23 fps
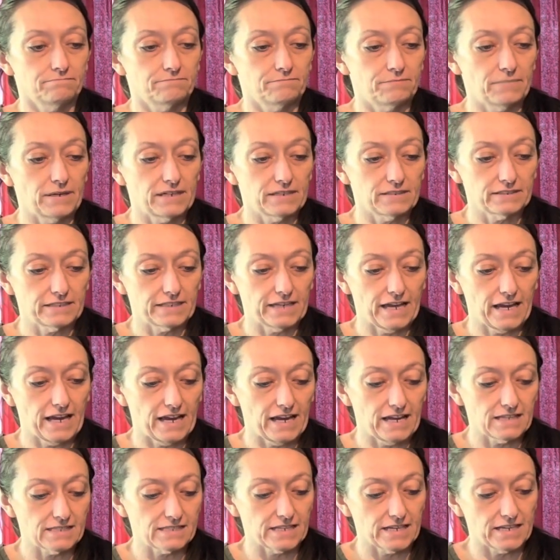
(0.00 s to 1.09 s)
barely
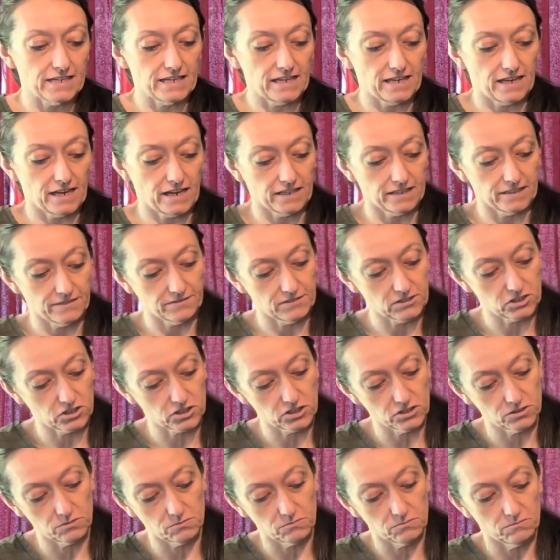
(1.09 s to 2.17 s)
has any kind of a
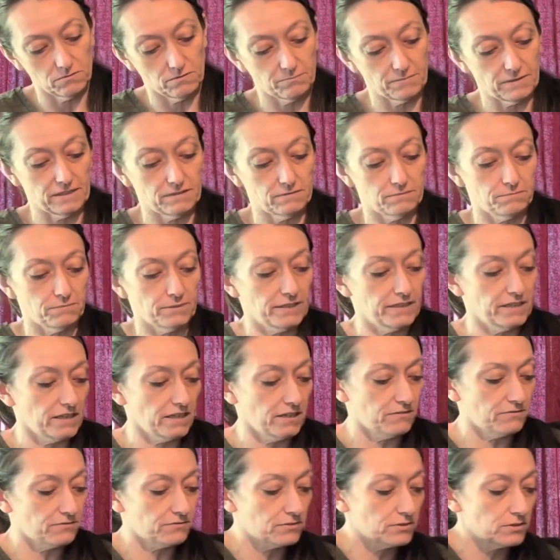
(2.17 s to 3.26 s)
shoot, but plenty
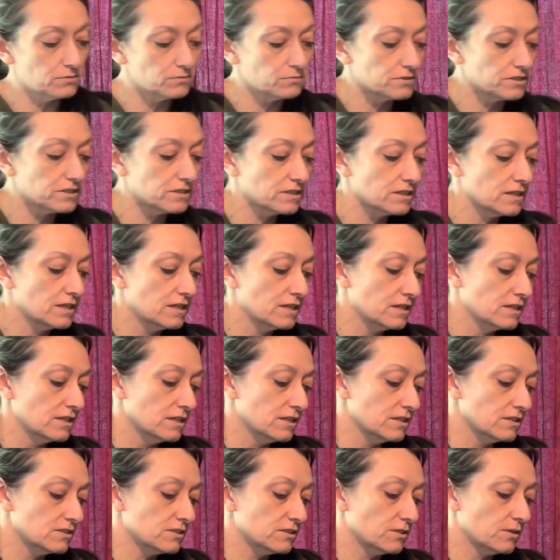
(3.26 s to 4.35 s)
of roots.
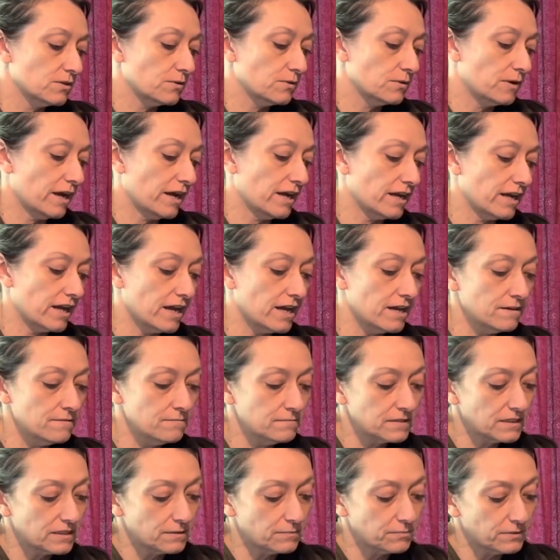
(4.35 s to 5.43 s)
So I am
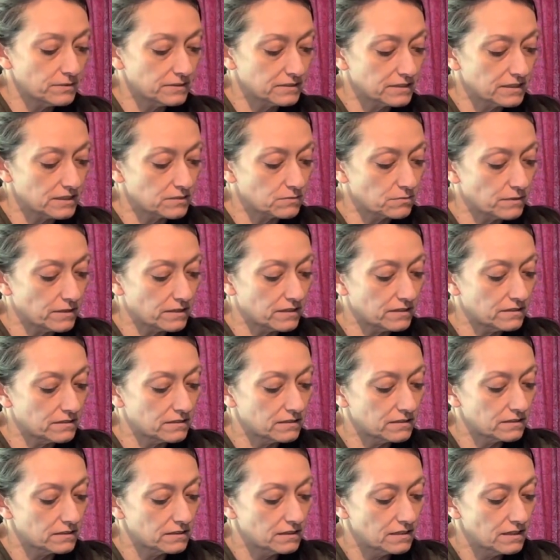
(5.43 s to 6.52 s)
gonna put this one
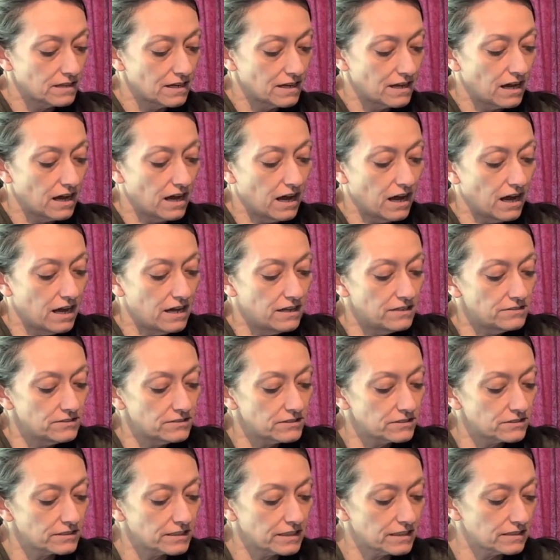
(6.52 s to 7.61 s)

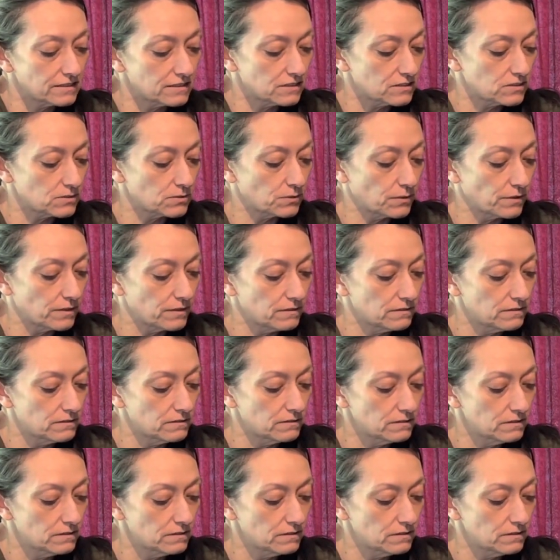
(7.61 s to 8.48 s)
underneath the soil.